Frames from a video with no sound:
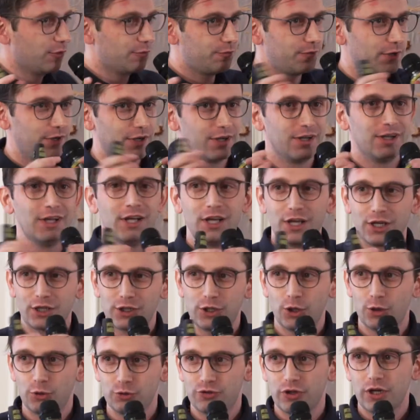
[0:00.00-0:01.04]
of a
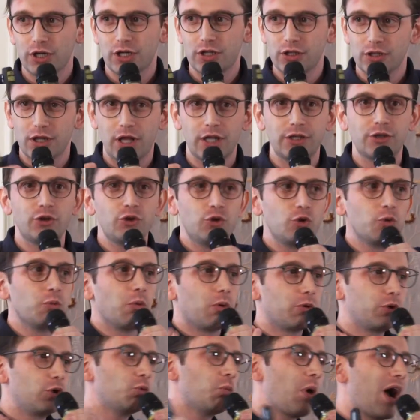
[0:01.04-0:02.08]
closed circle, and
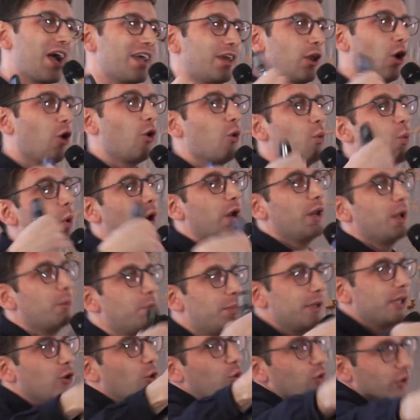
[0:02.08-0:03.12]
you might not want to
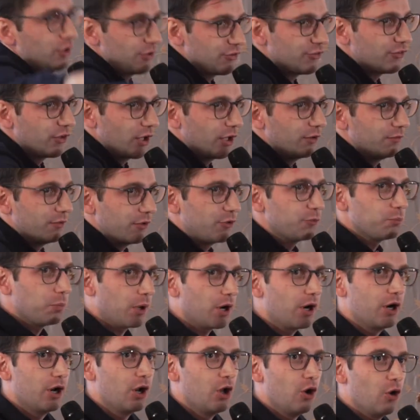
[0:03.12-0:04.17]
be on the service
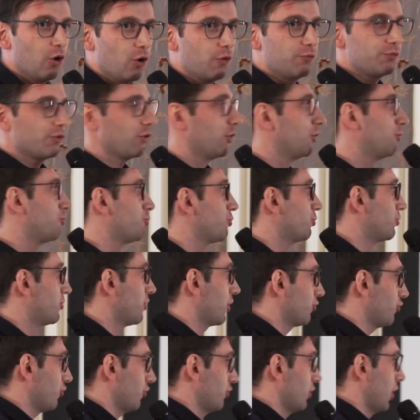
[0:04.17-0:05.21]
part of your
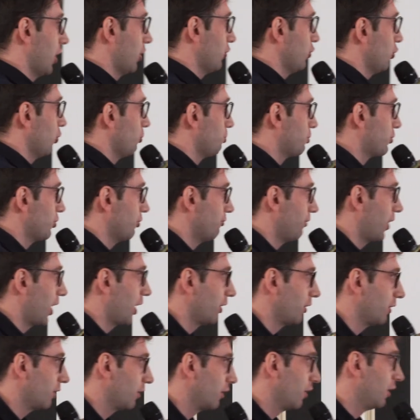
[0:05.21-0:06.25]
infrastructure that you
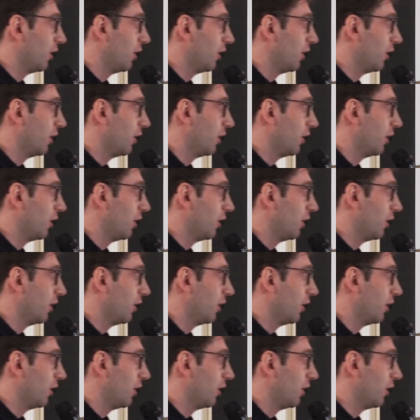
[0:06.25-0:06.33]
provide.